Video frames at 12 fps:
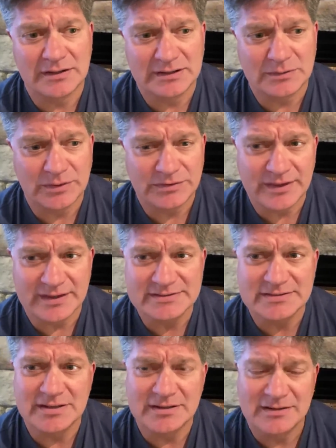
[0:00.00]
with
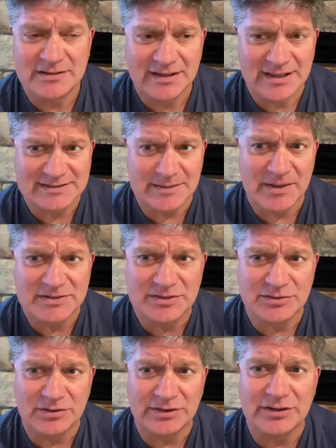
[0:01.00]
this. As I
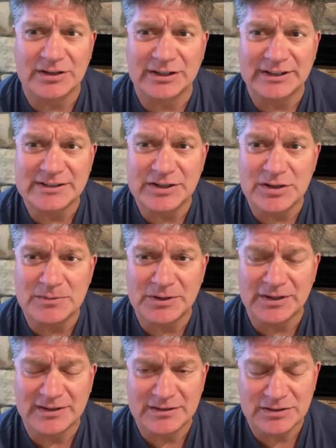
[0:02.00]
mentioned earlier, Elite
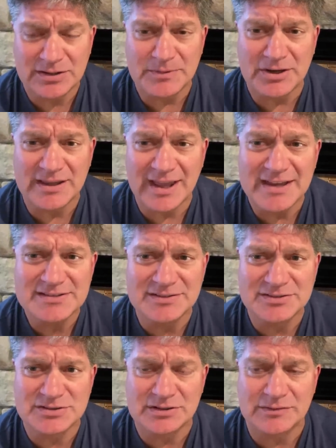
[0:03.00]
Communication
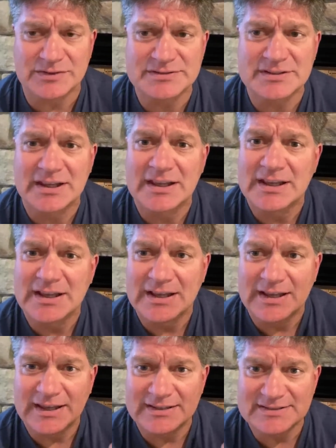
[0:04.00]
Service
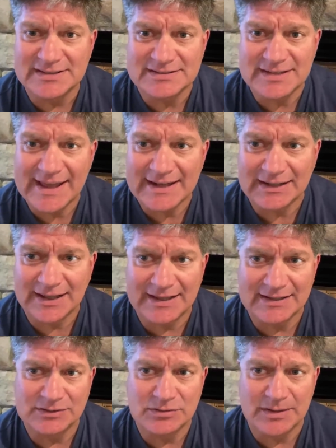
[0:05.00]
is the
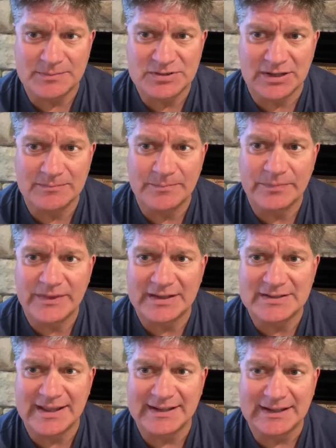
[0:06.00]
satellite encryption that
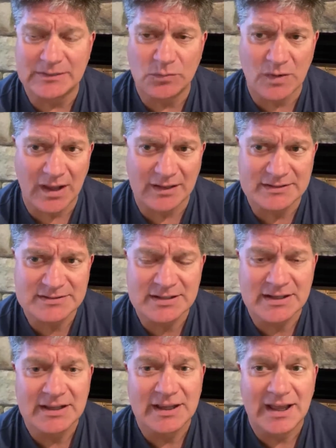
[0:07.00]
Danny runs.
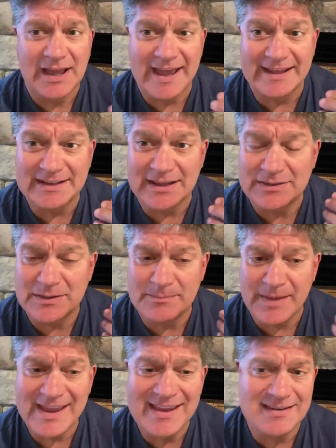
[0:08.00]
And the
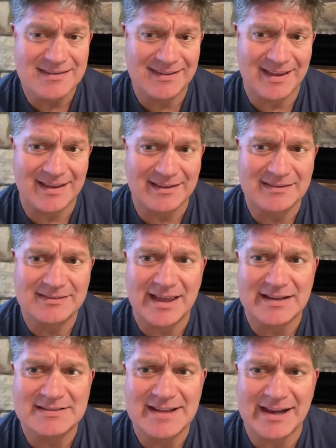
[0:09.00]
main thing
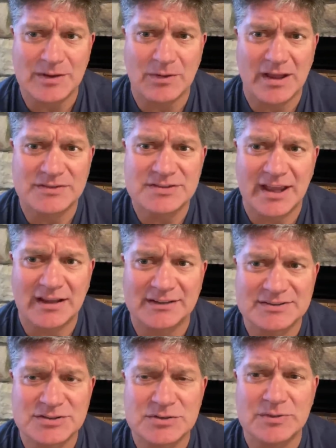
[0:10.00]
that Danny Rothschild
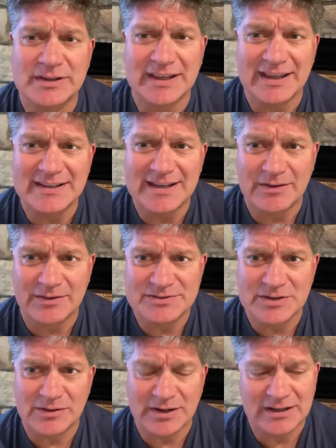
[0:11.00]
is doing in
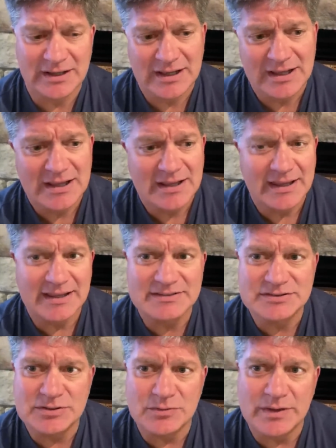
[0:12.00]
Arizona
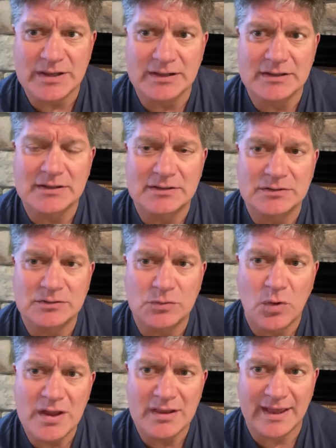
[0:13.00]
is doing
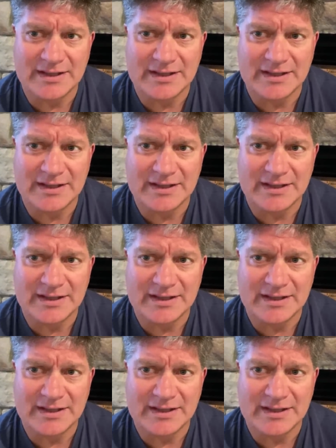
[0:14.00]
oil